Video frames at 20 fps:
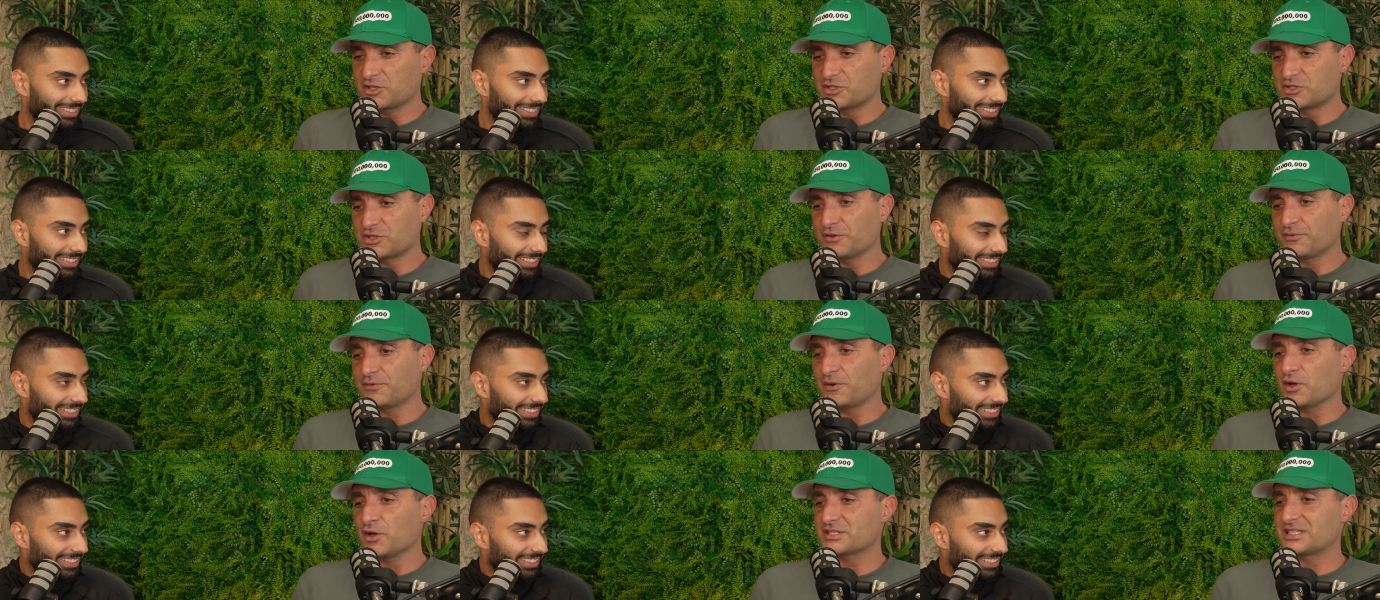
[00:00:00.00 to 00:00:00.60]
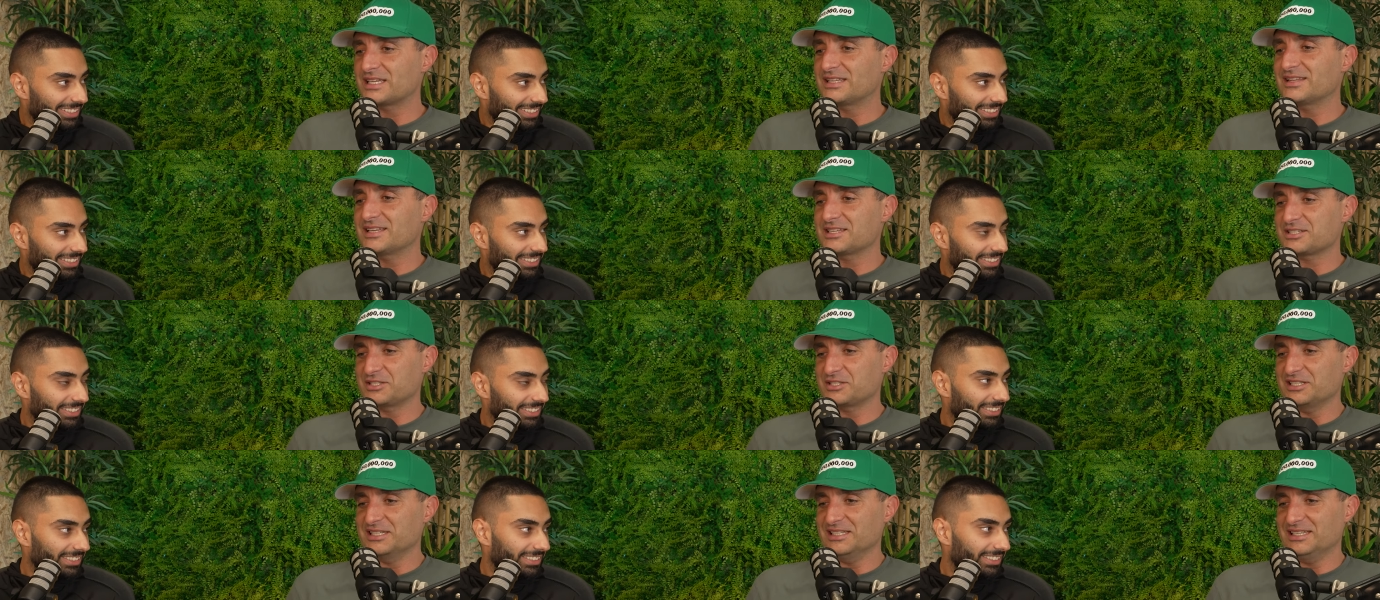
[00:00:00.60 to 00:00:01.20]
Speaker 1: sharing business
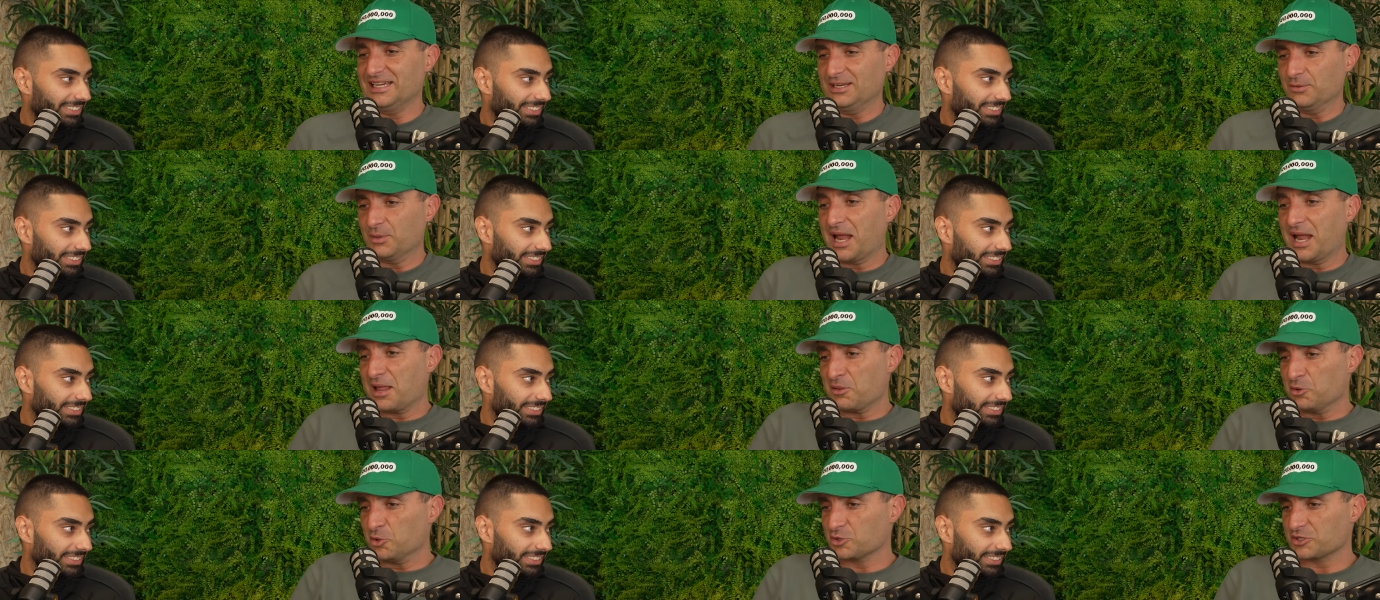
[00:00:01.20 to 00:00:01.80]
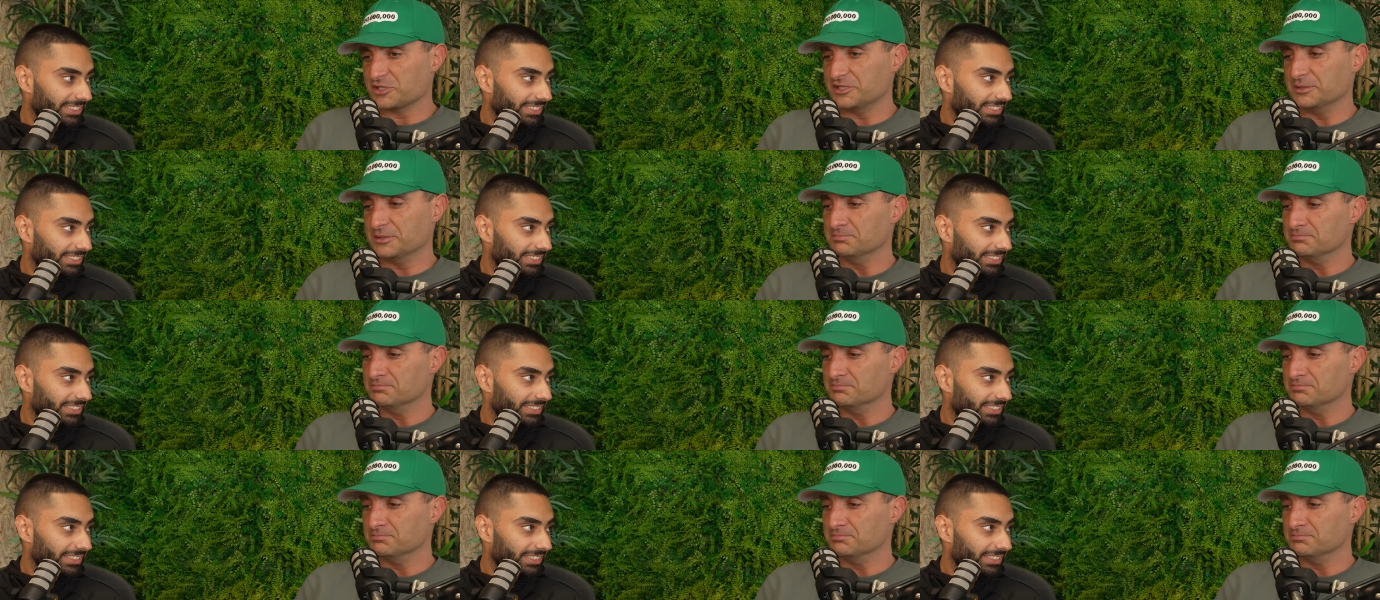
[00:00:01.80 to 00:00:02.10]
knowledge, personal growth